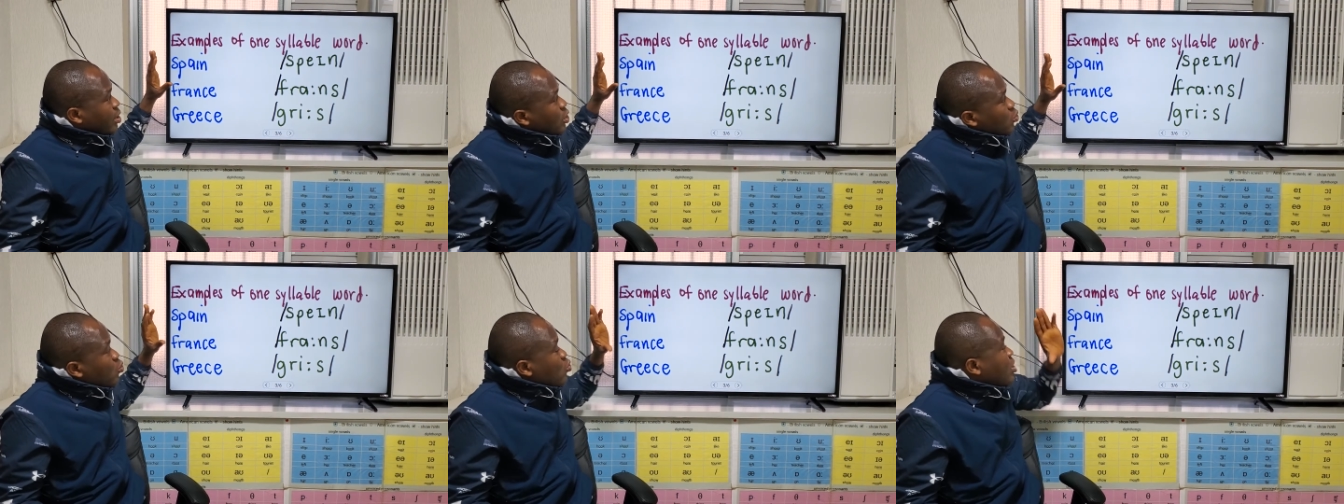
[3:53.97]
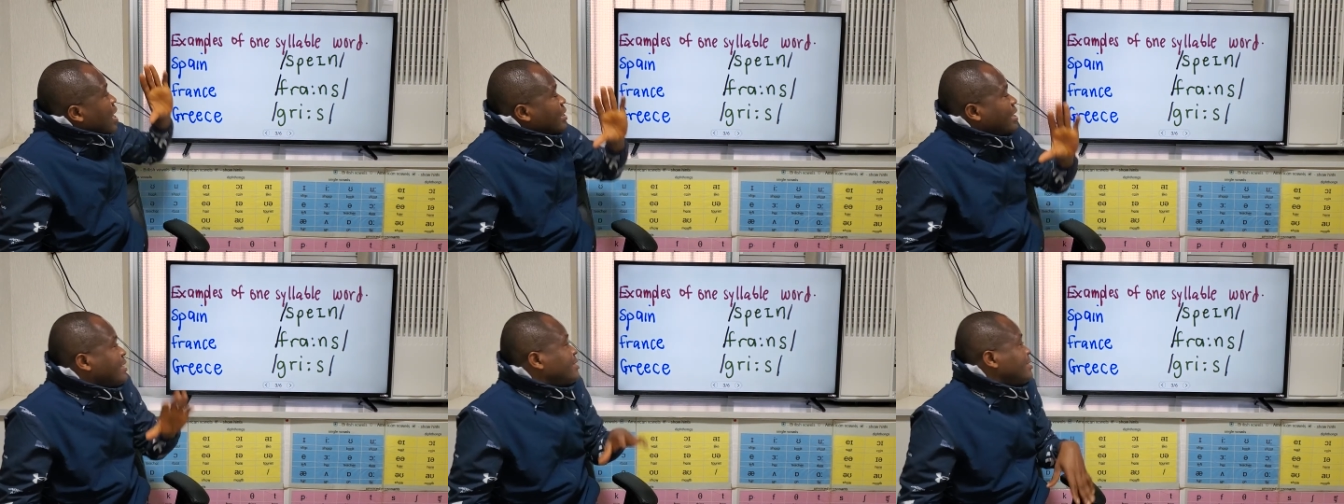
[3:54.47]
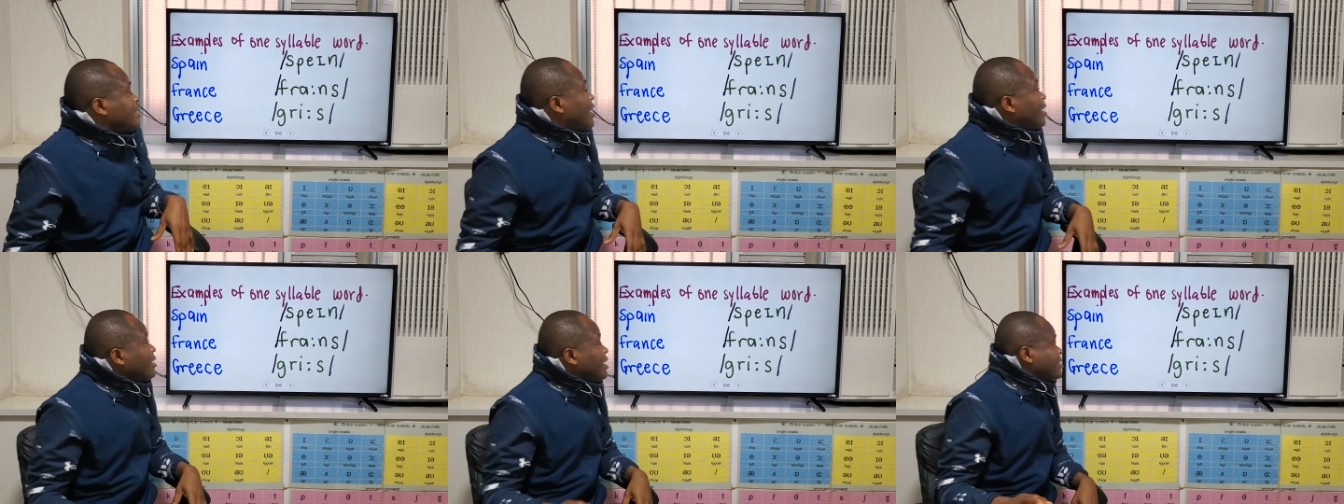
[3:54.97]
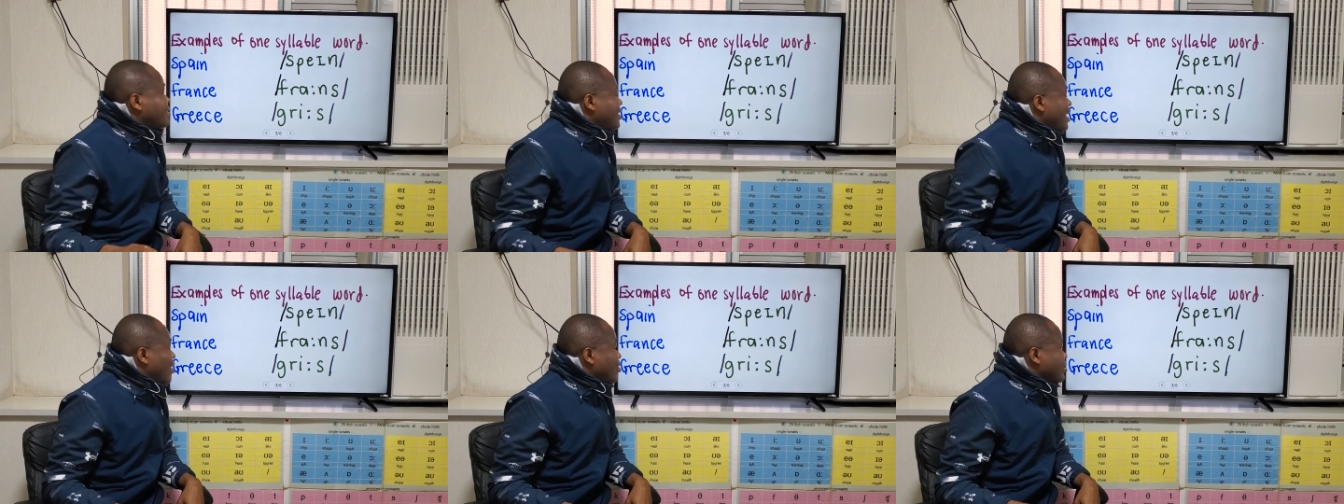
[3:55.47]
we'll look at that in our next
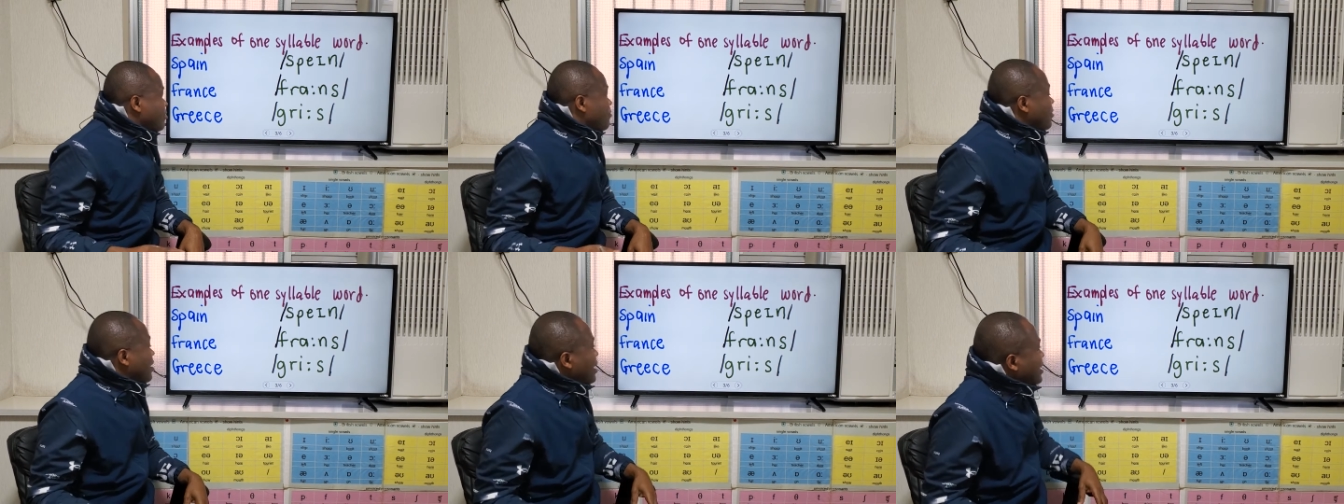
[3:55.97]
our different